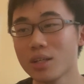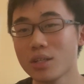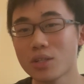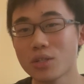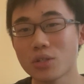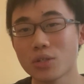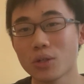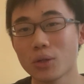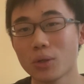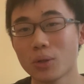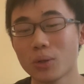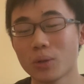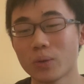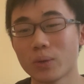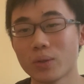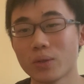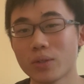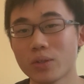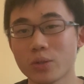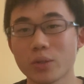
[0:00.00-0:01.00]

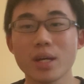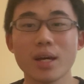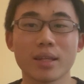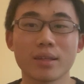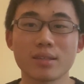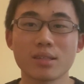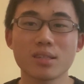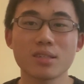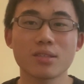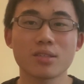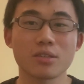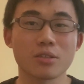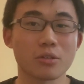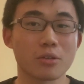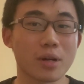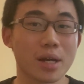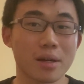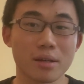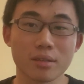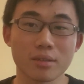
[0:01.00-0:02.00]
So so yeah, this is a
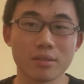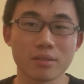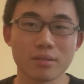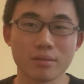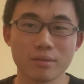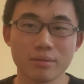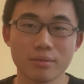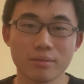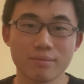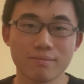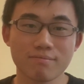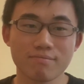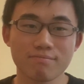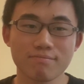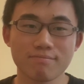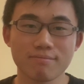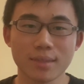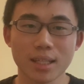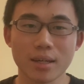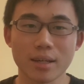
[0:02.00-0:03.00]
great,
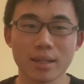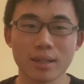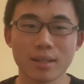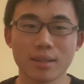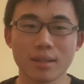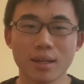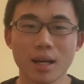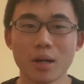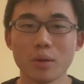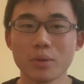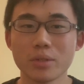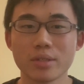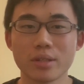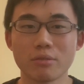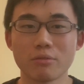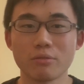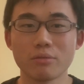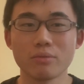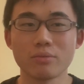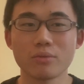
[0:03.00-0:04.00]
like I would say,
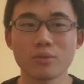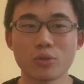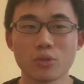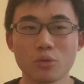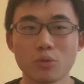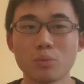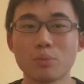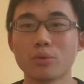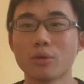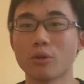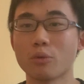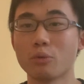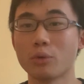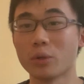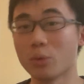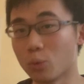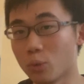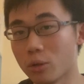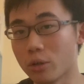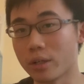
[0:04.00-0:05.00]
super
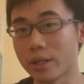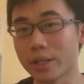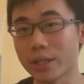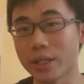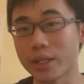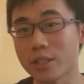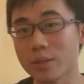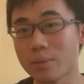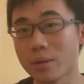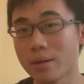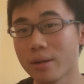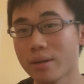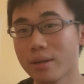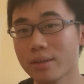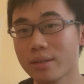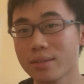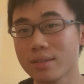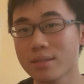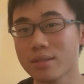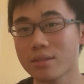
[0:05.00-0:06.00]
rewarding
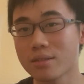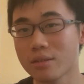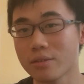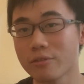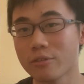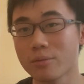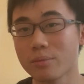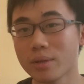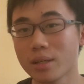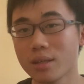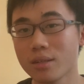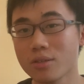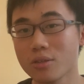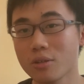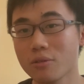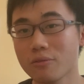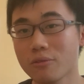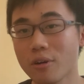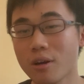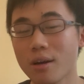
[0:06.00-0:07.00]
experience for me
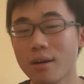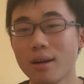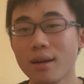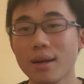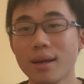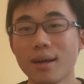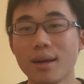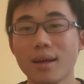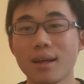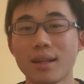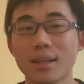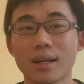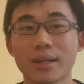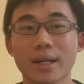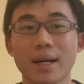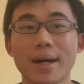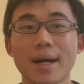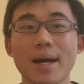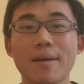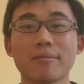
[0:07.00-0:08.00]
so far. Like
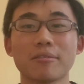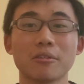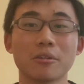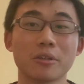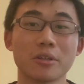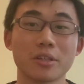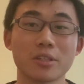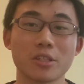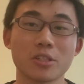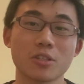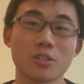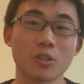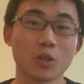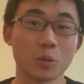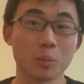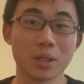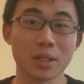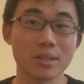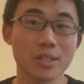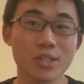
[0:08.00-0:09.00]
I have learned so
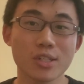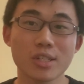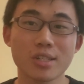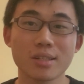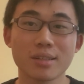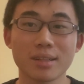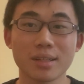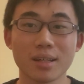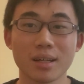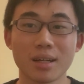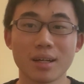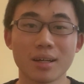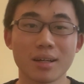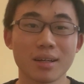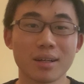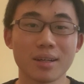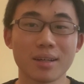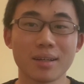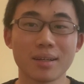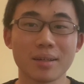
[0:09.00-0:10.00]
much.
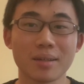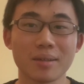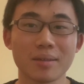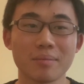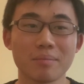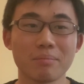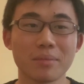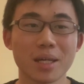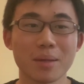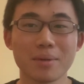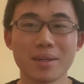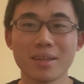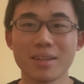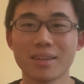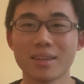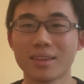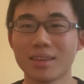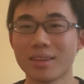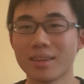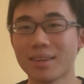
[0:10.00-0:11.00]
Uh,
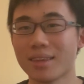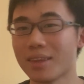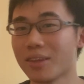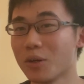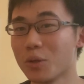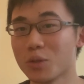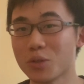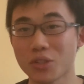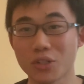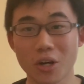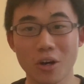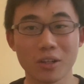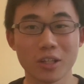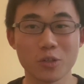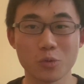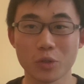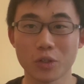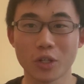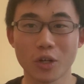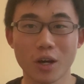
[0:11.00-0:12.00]
maybe those
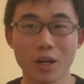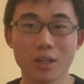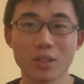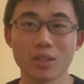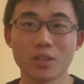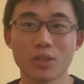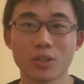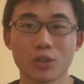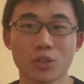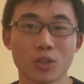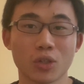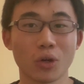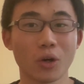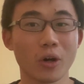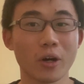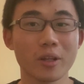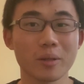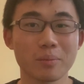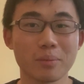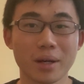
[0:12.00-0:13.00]
knowledge were not
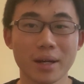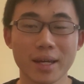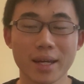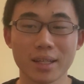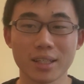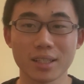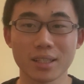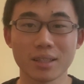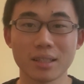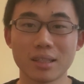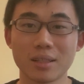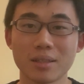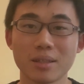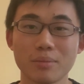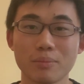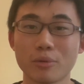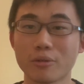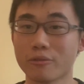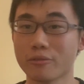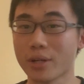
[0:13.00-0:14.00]
taught by any
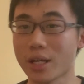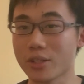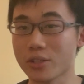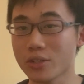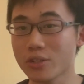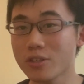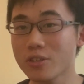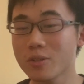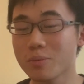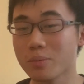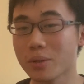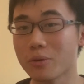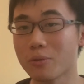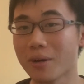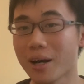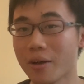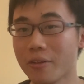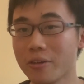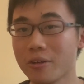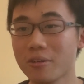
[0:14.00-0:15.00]
professors, but
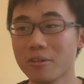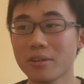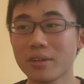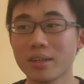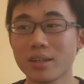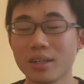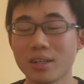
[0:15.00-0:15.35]
rather